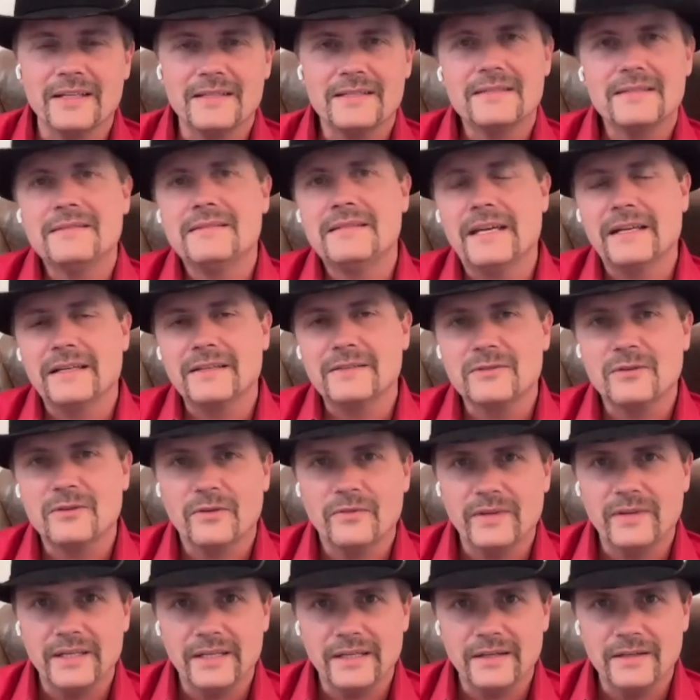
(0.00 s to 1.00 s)
to take us
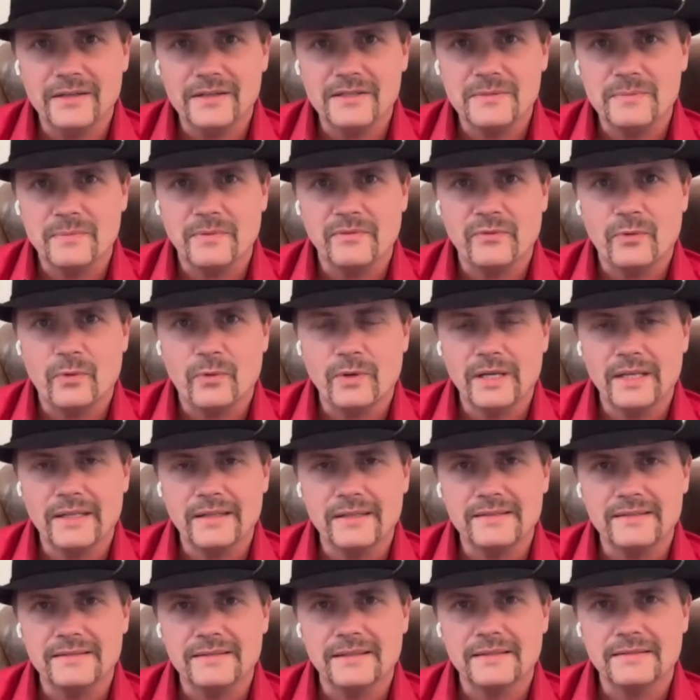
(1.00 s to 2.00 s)
over the edge before any of
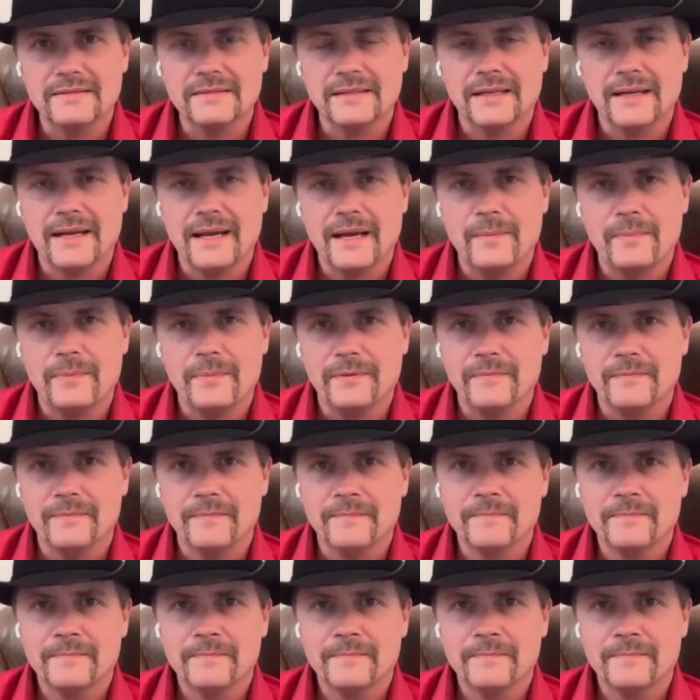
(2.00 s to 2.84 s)
these things can happen.